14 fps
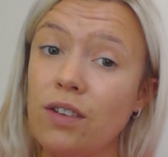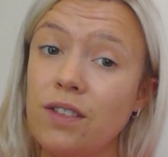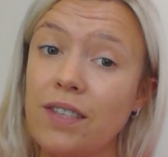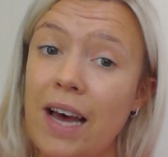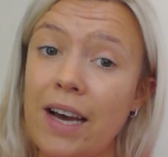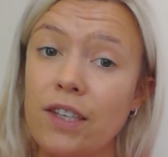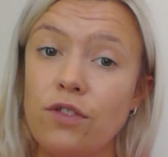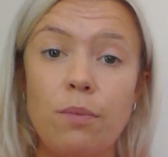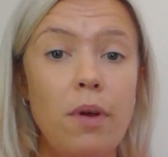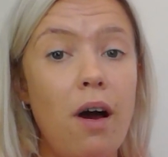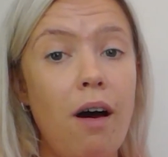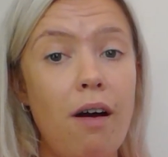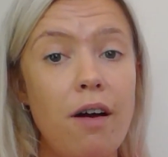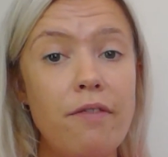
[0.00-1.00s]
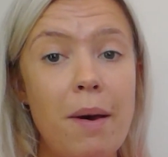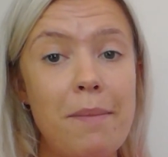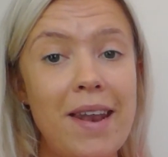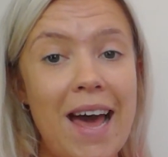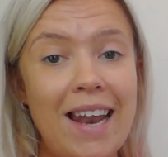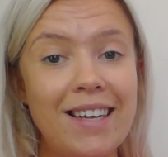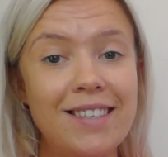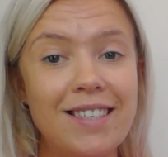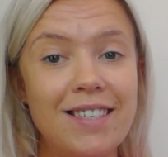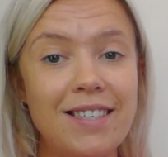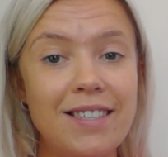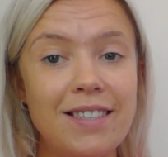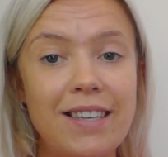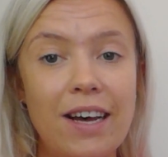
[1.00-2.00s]
contacts from your RFM
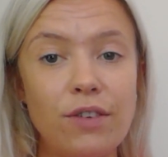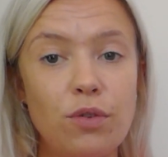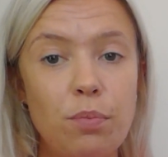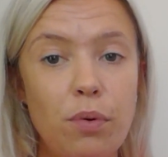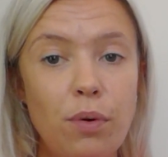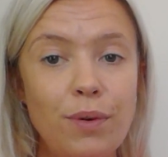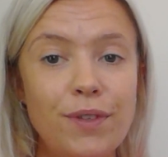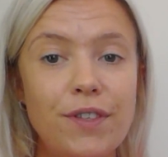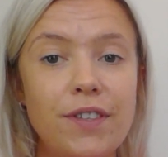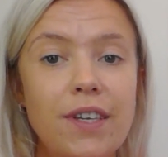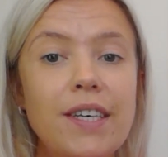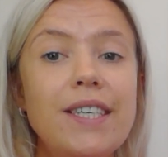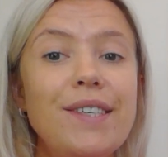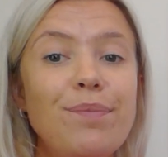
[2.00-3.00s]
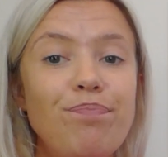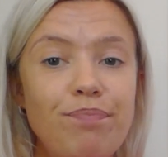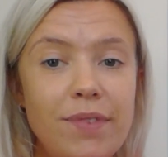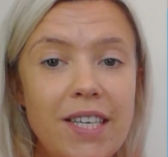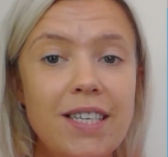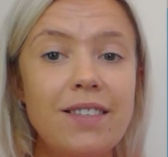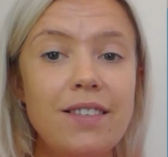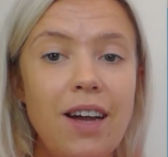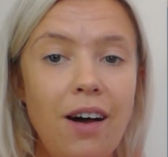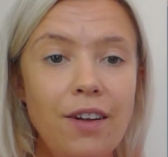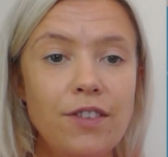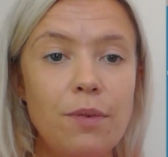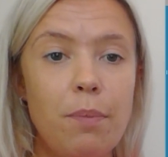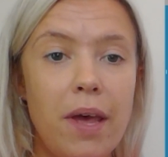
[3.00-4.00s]
analysis and sales reports? These
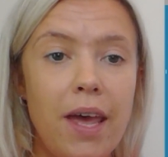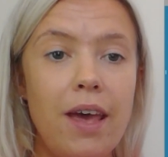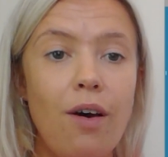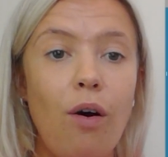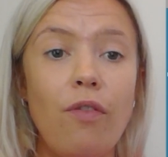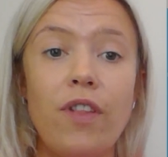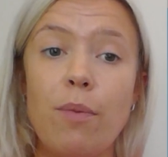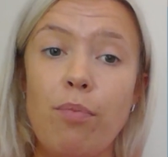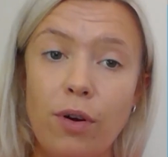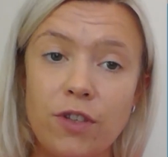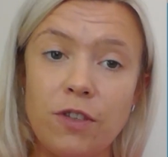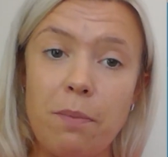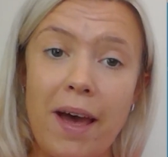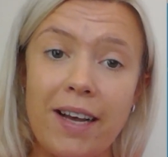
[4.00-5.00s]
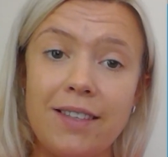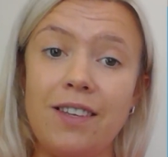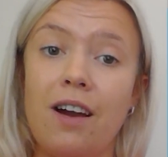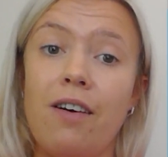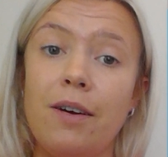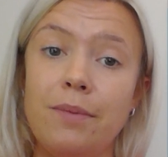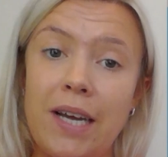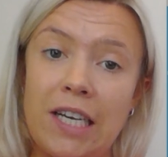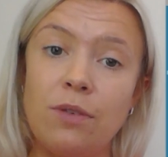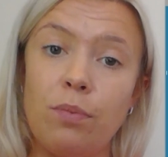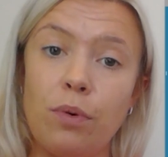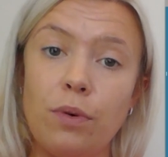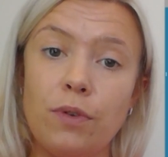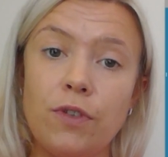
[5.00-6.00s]
tiles appear on the Prospect CRM
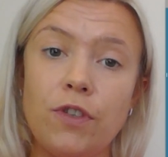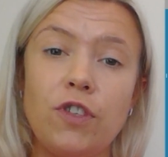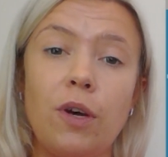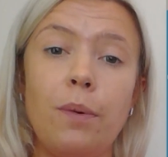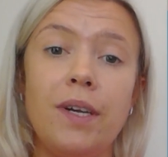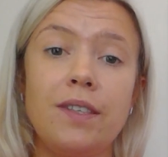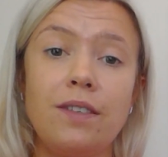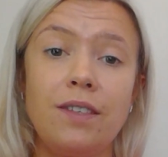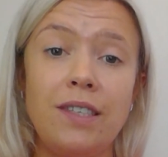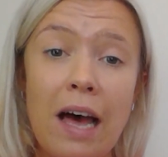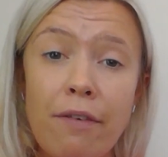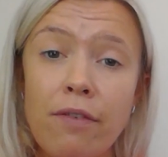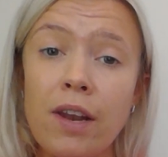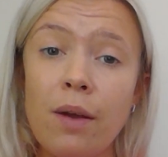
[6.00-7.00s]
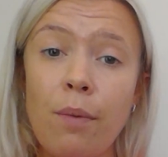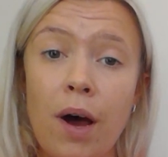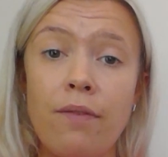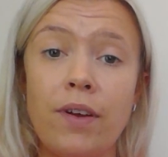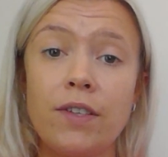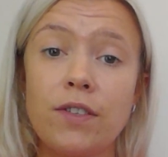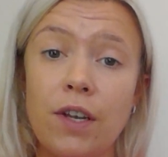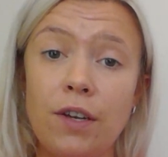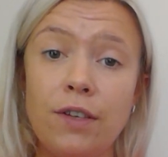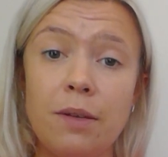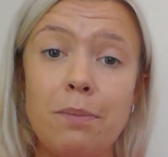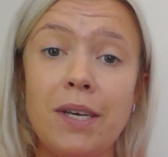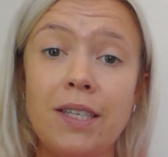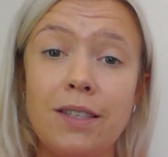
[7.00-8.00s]
dashboards, so it's definitely worth
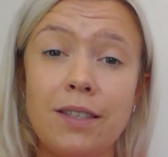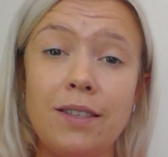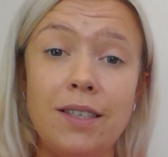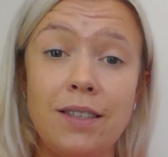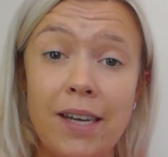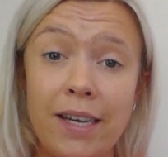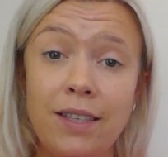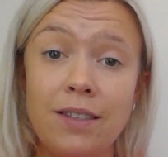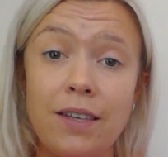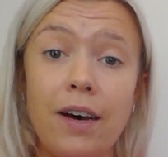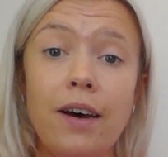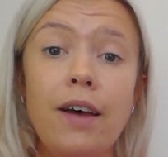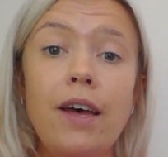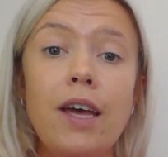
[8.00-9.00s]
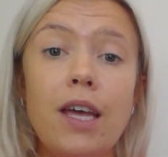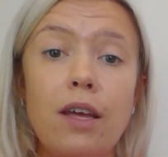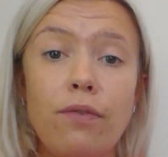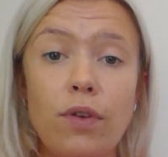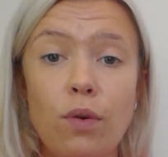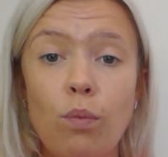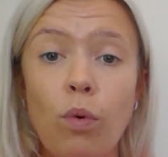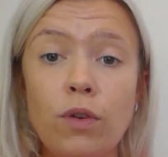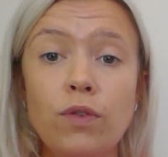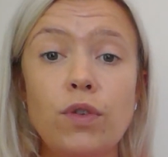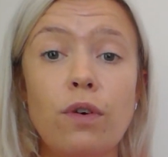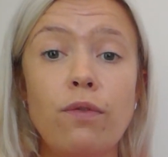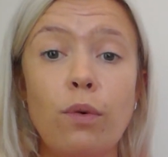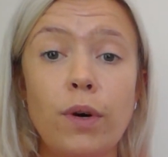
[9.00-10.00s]
excluding B2C data if you want
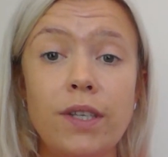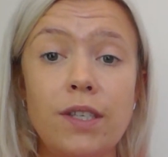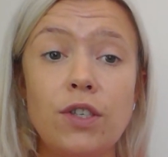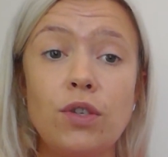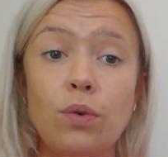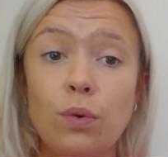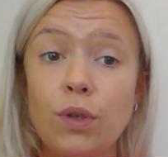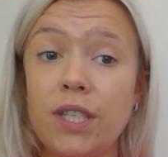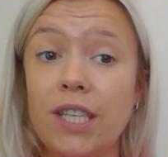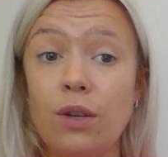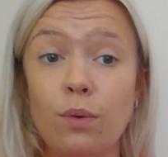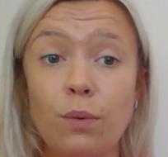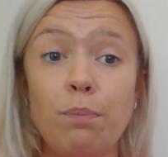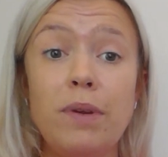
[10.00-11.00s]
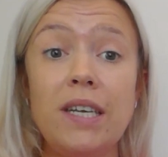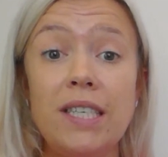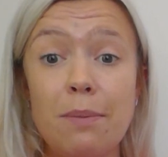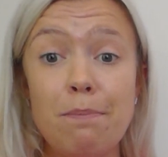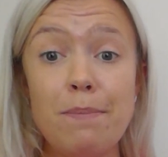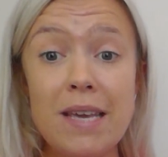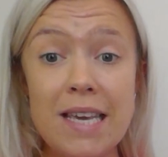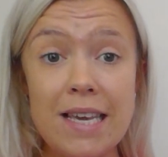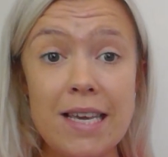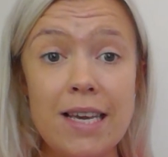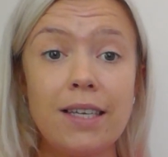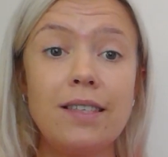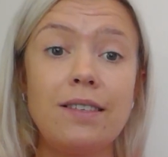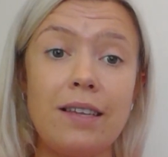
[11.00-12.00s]
to avoid distorting your
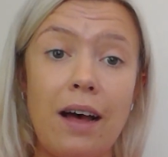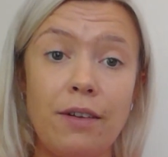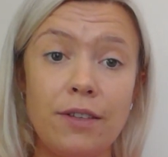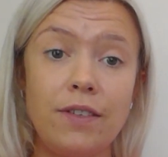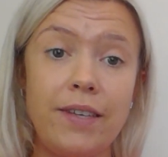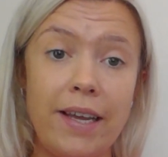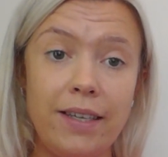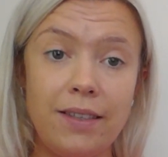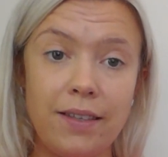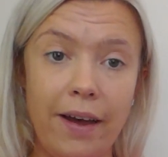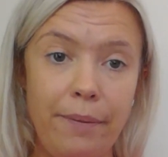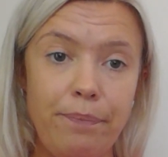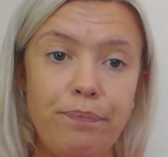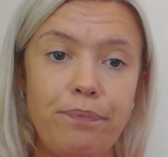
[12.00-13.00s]
B2B sales data.